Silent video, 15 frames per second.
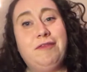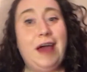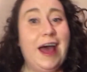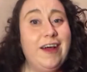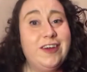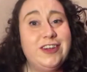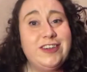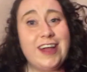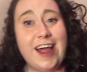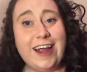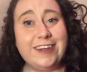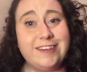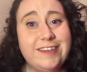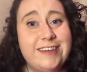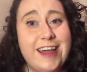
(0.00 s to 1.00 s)

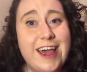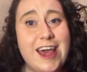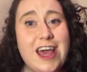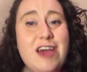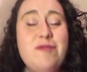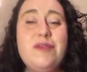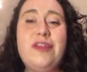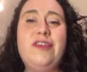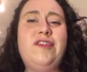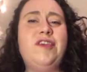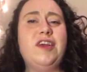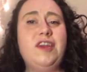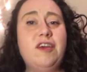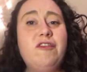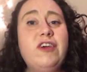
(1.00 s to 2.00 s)
Valentine's Day with a
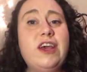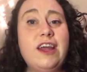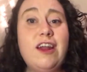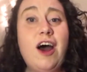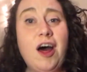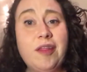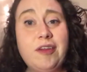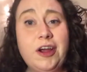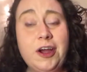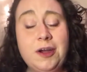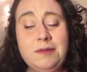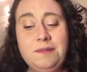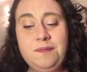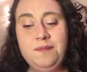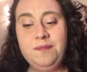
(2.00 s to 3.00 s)
significant
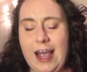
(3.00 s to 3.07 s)
other,